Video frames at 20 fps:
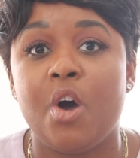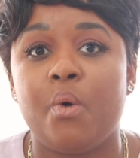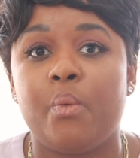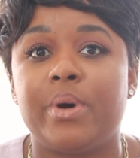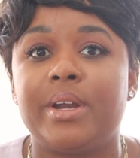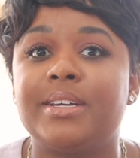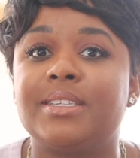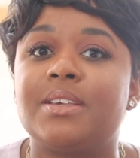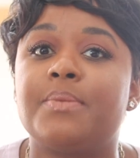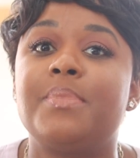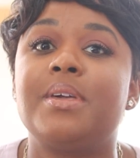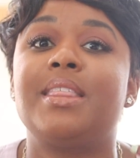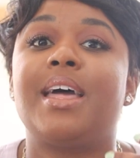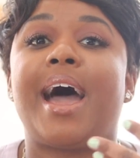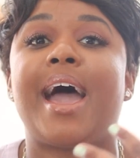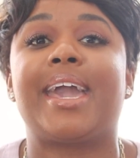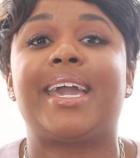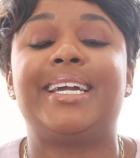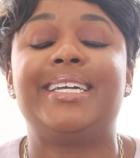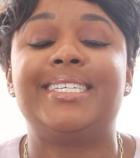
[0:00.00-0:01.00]
What is something
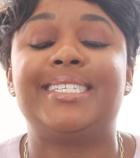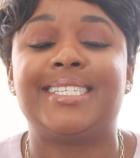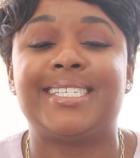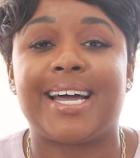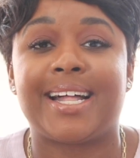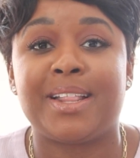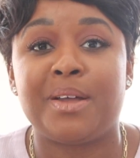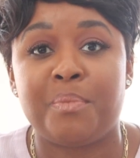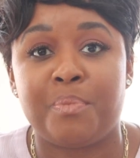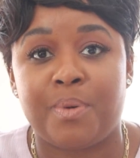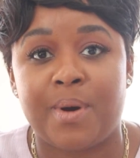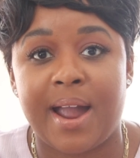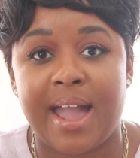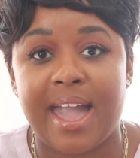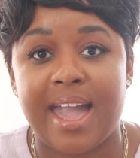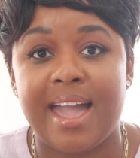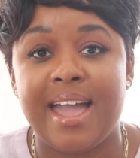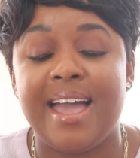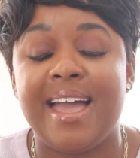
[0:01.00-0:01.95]
that I can celebrate?